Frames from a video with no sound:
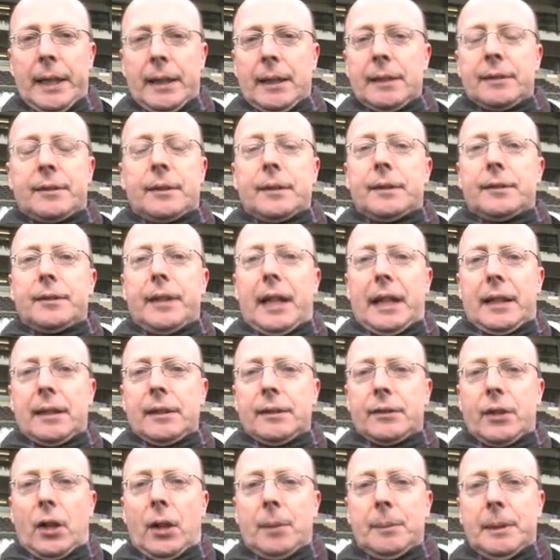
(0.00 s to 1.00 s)
It's the
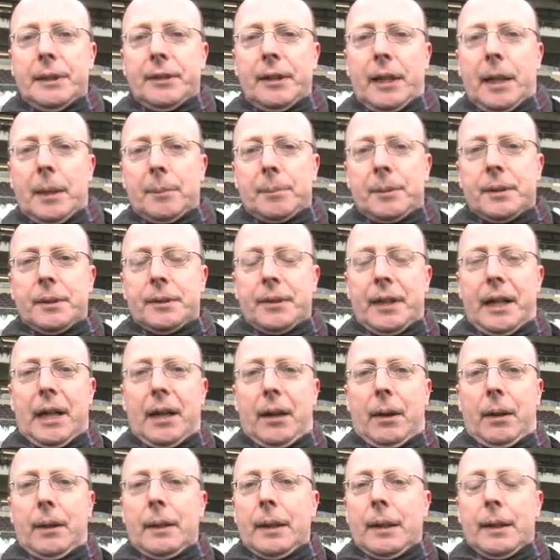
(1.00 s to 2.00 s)
second time he's helped us
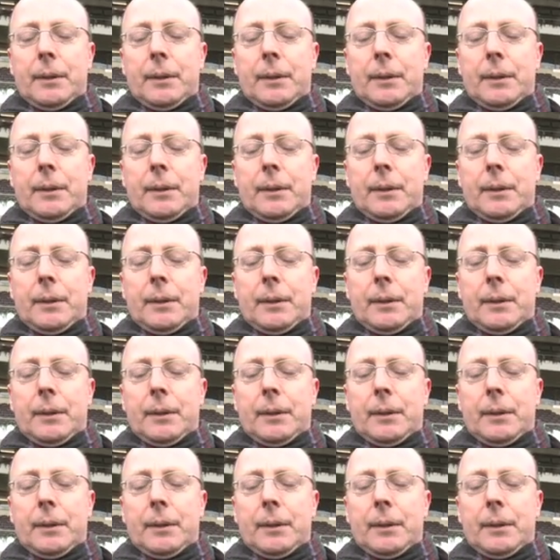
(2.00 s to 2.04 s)
out.